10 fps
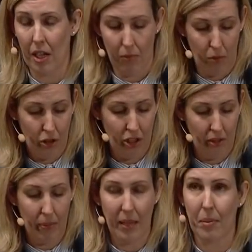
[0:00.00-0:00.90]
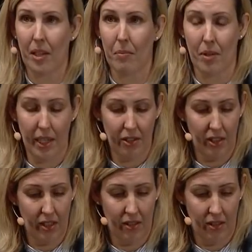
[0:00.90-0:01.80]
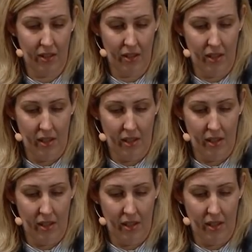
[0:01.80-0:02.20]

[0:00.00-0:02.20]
and watching people embrace it.